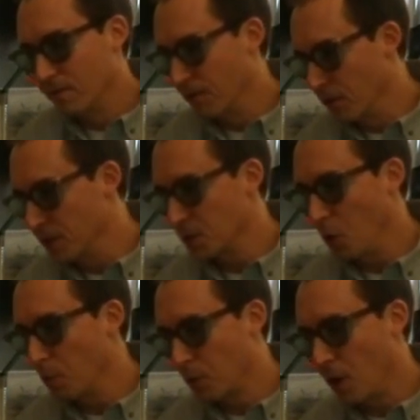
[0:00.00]
For this
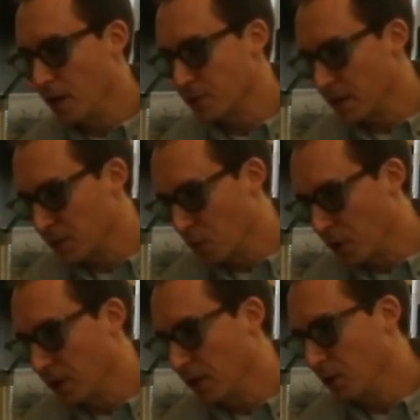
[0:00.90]
whole project, we're
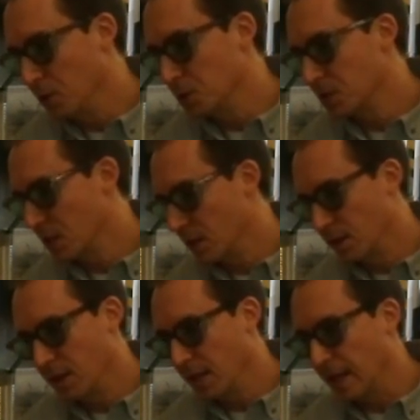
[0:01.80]
going to use
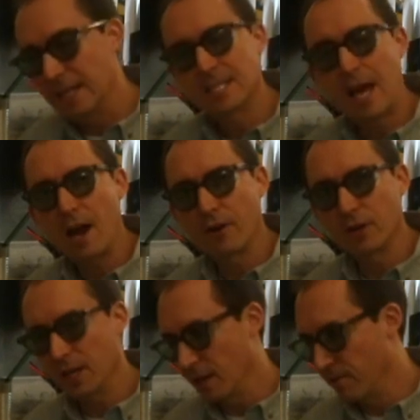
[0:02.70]
the
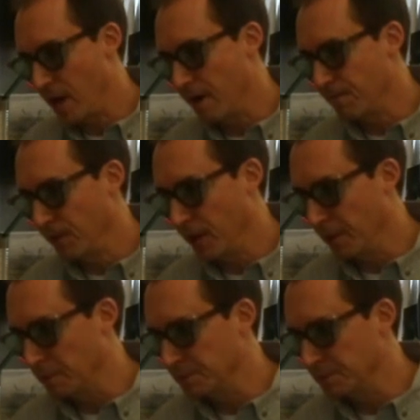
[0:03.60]
entirety of that flame.